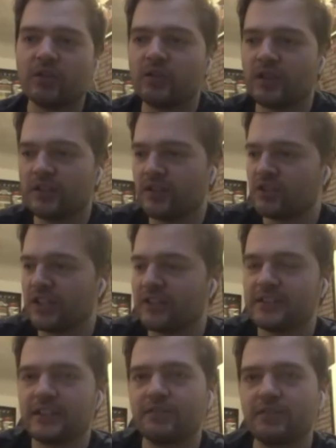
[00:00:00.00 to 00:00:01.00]
you know,
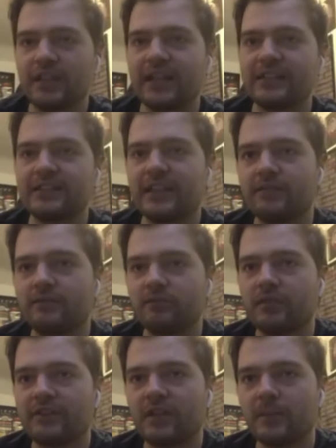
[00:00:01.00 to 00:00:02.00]
Chelsea,
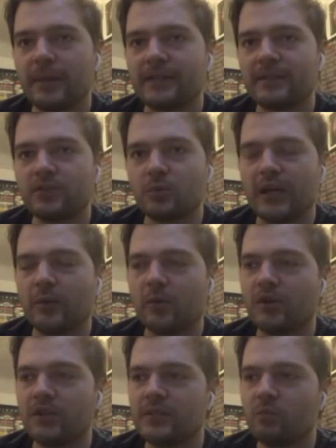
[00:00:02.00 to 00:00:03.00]
they've gone back to square
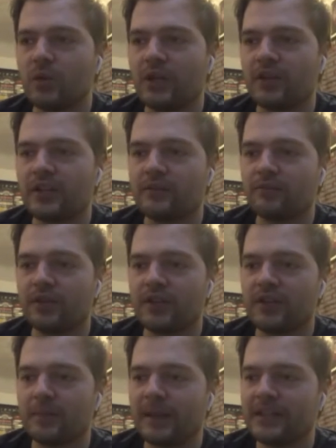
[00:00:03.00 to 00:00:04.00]
one and we're looking for
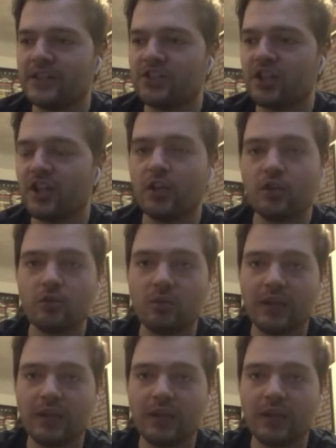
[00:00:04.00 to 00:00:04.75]
another manager who,